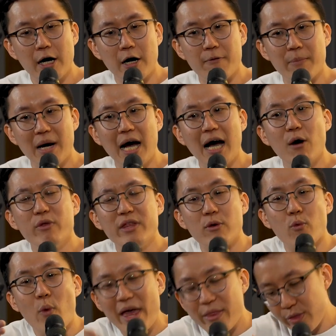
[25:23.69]

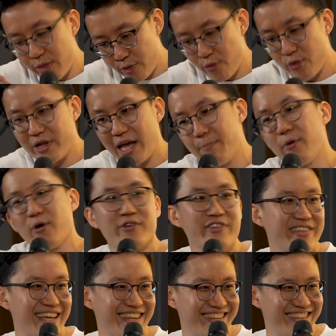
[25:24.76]
went through that
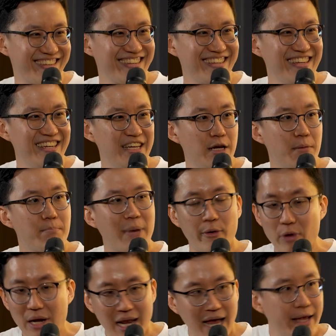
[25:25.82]
process by
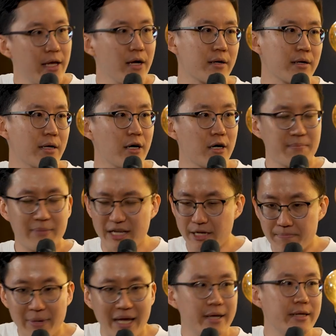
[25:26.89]
relying on God, by
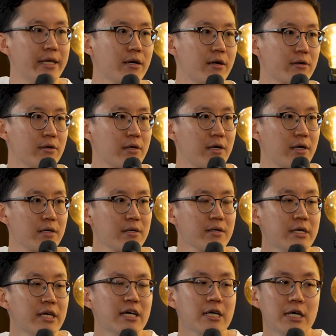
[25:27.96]
depending on God.
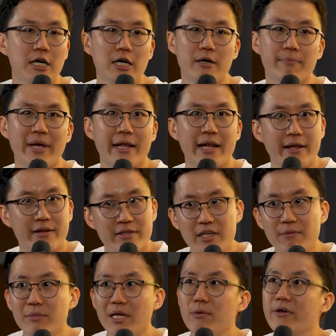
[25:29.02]
And at the
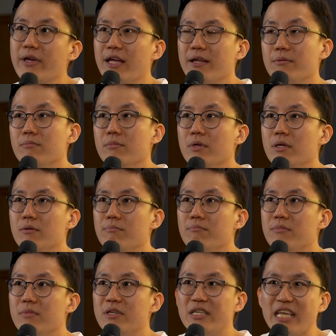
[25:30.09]
same time, look at
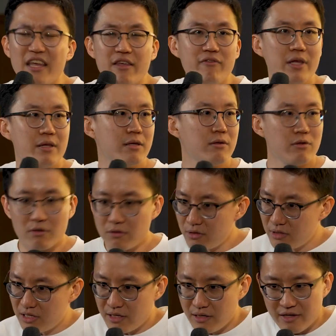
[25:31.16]
David,
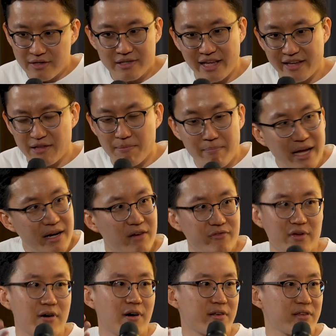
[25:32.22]
he's like the man
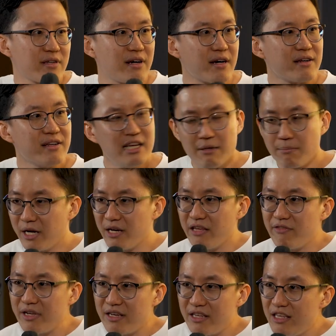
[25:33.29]
after God's heart. But
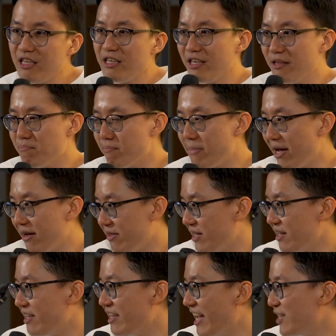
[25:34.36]
even him back
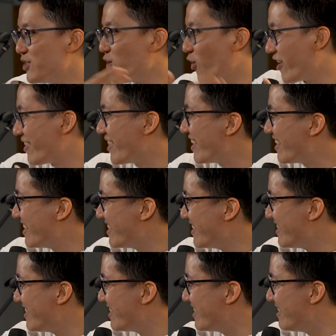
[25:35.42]
then, he had Jonathan,
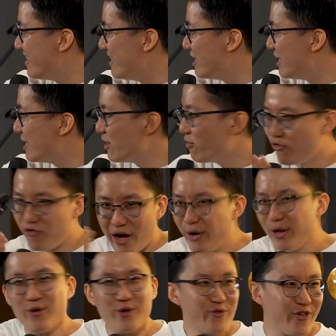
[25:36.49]
a
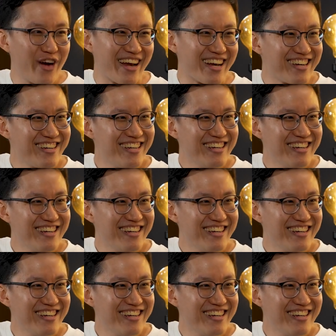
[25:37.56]
very good friend.